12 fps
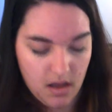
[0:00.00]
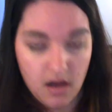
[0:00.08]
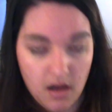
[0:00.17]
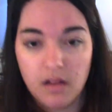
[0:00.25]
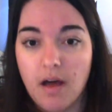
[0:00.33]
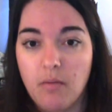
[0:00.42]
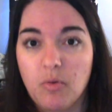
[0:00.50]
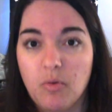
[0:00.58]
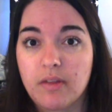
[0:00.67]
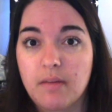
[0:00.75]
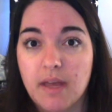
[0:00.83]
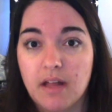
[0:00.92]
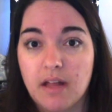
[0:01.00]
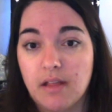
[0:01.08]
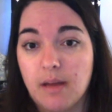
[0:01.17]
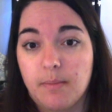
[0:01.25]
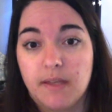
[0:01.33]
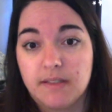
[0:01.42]
a lot more than my
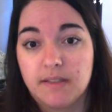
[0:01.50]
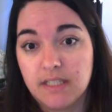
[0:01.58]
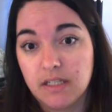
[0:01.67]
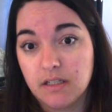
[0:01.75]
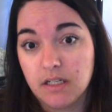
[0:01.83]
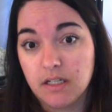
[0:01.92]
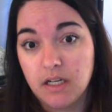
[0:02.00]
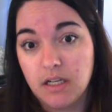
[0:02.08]
Collab concealer.